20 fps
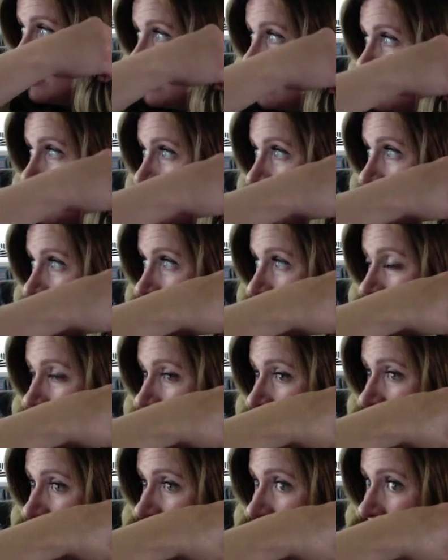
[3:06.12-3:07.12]
right behind
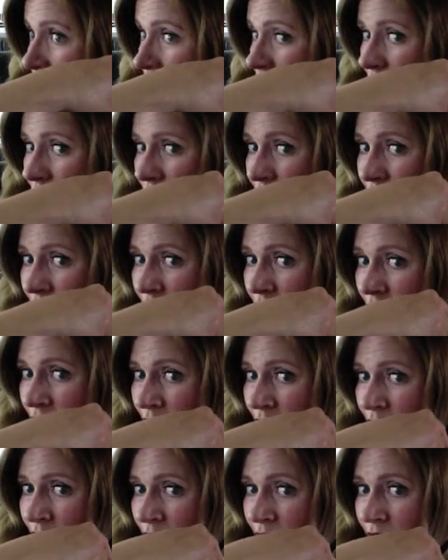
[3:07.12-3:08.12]
your ear
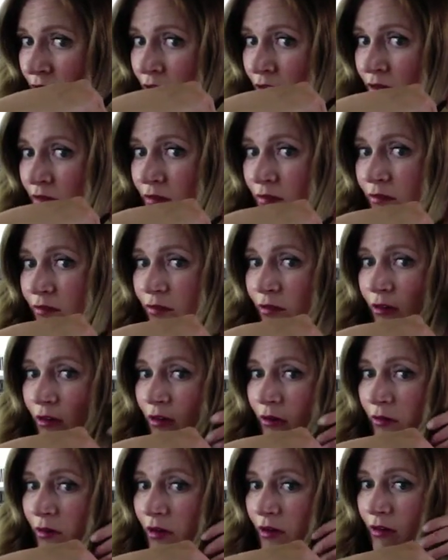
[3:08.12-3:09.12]

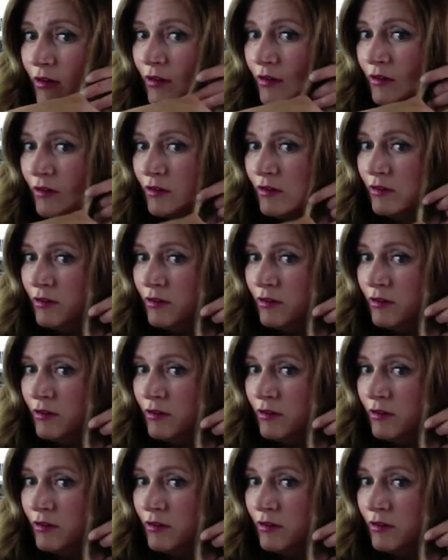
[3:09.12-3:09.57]
forward.